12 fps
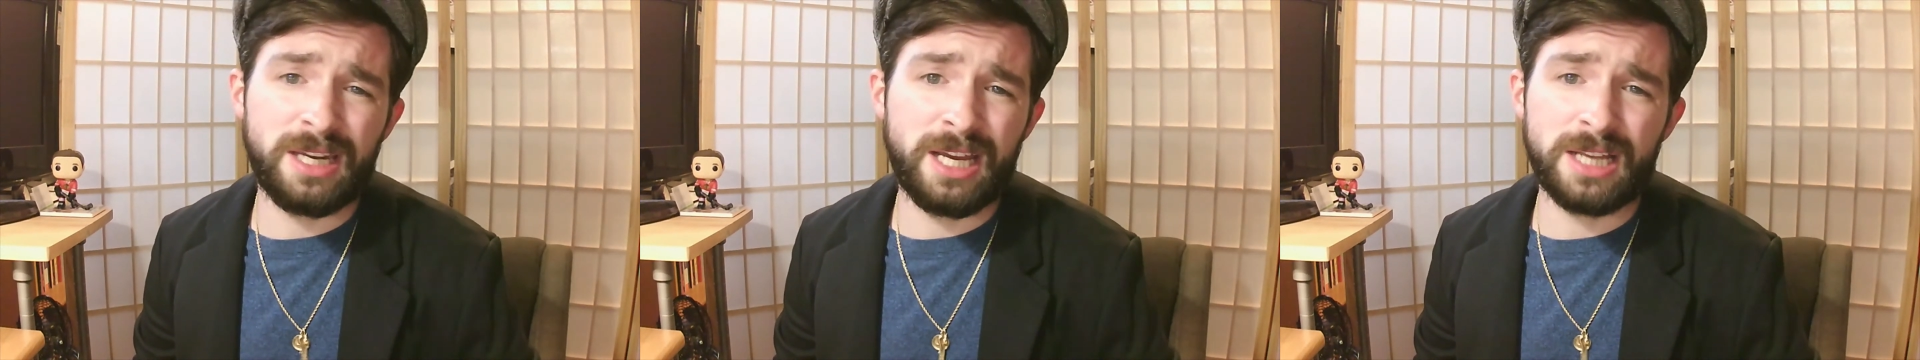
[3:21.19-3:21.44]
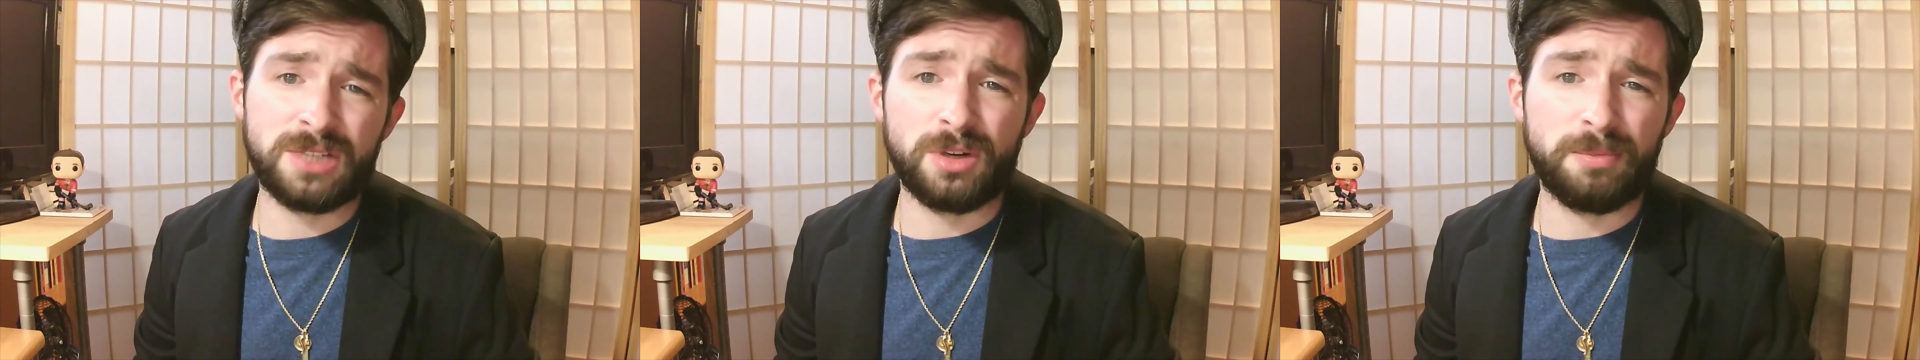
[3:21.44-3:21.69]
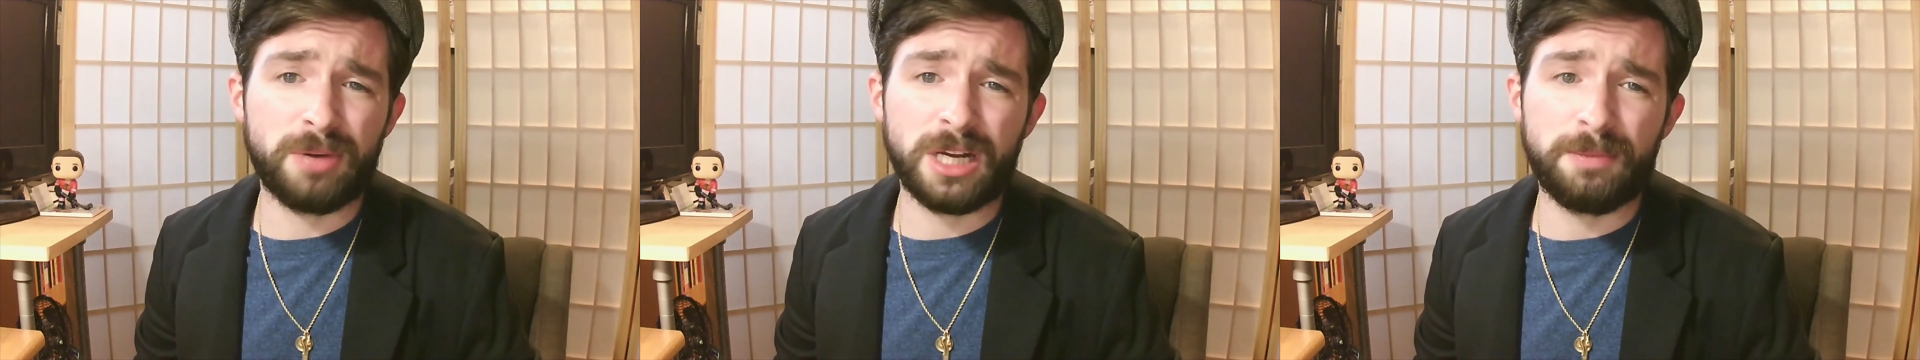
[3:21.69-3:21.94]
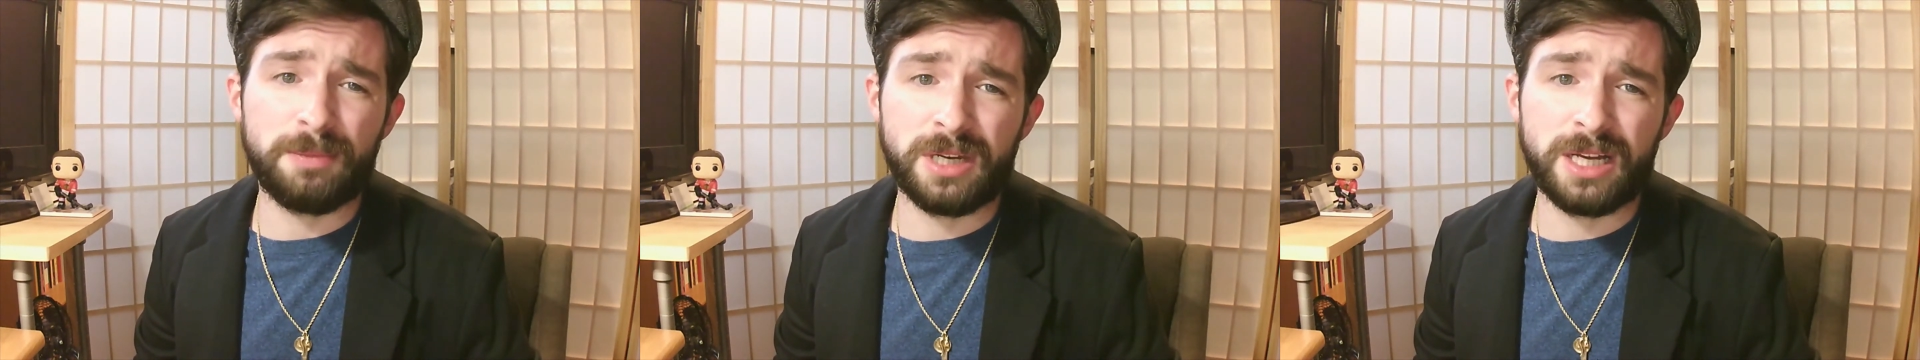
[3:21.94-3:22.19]
answer to break
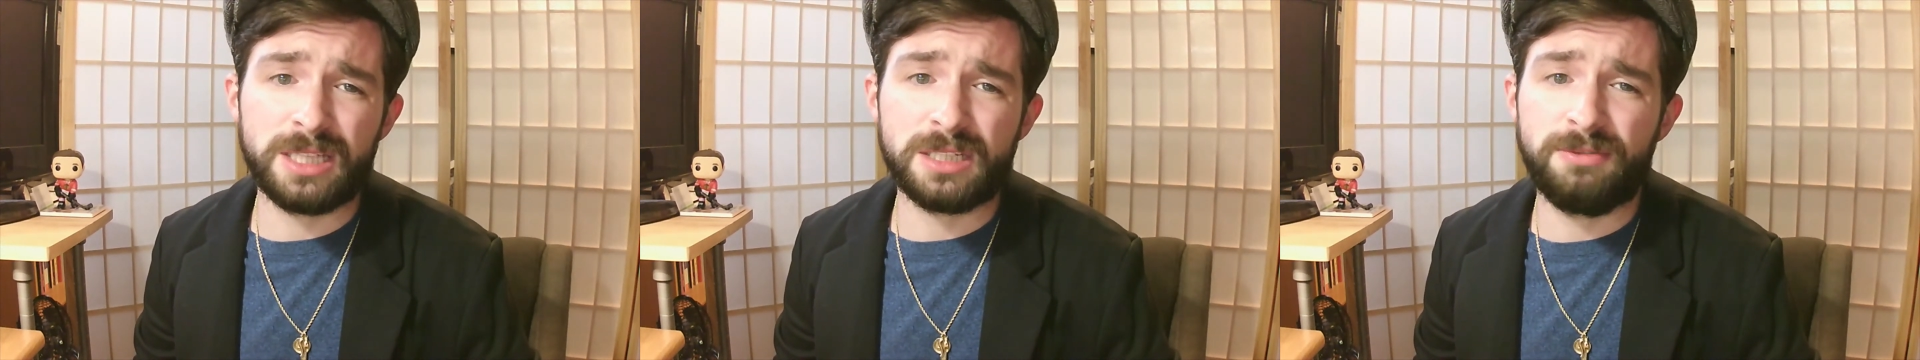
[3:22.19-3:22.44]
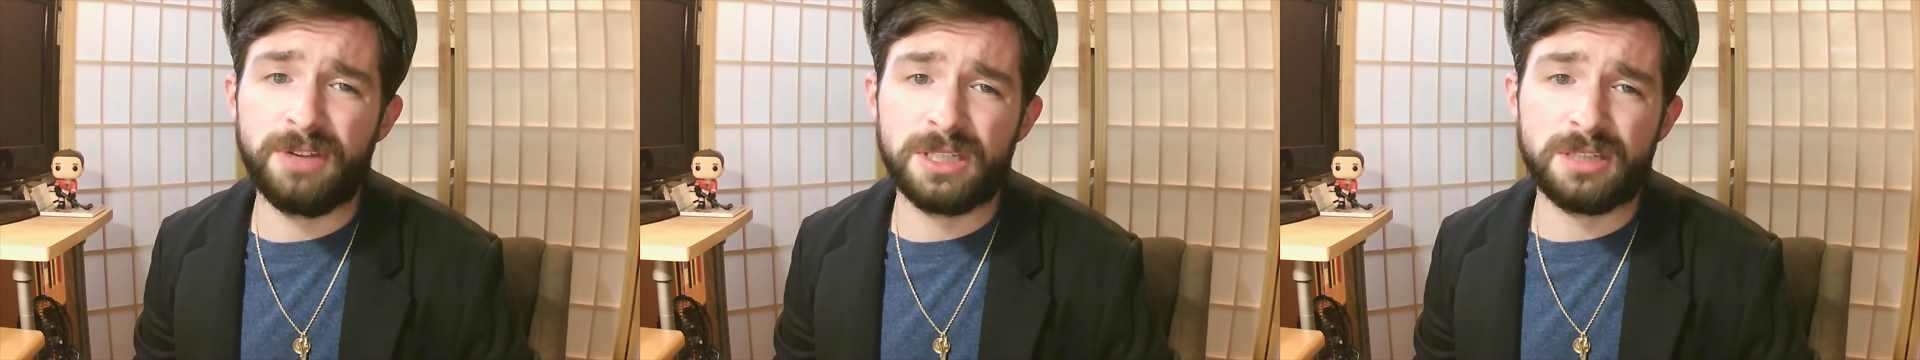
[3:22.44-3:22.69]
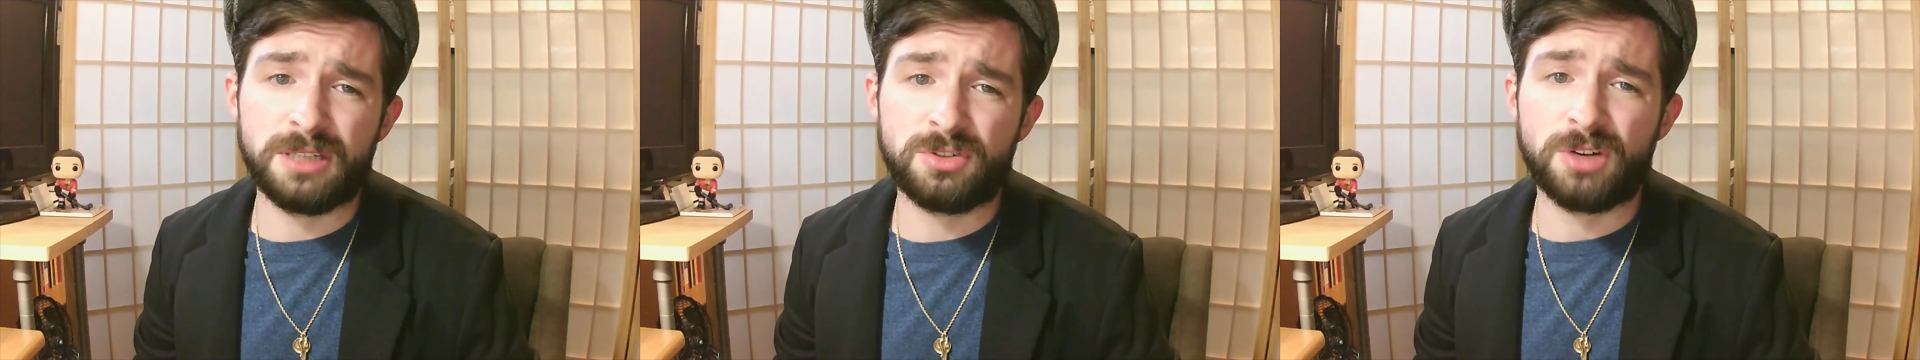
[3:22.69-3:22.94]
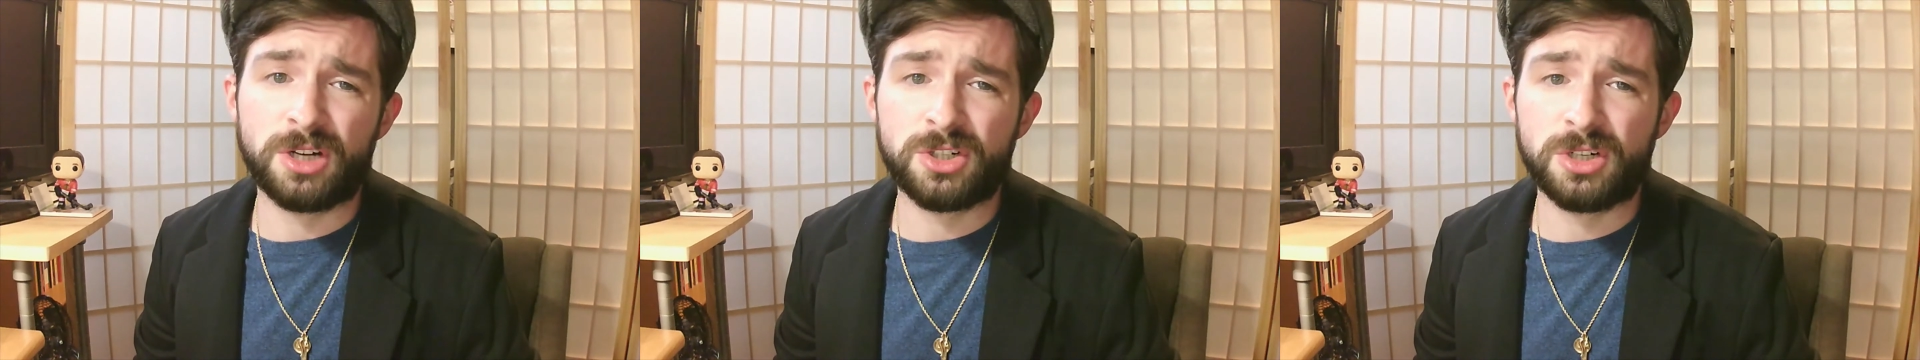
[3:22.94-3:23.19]
up the Knights' defensive
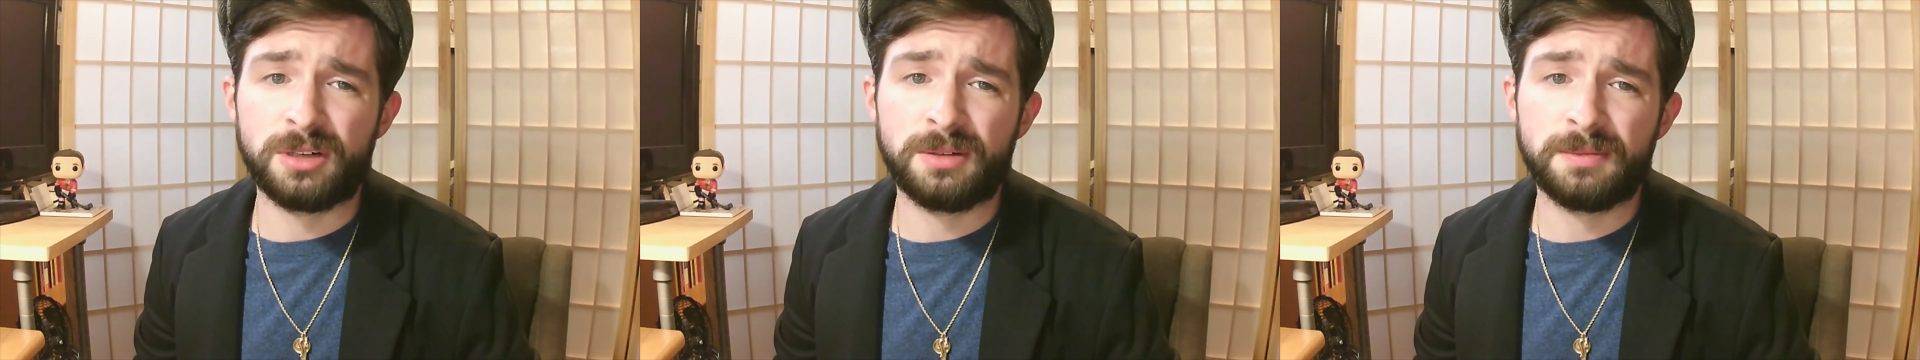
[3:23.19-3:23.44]
structure.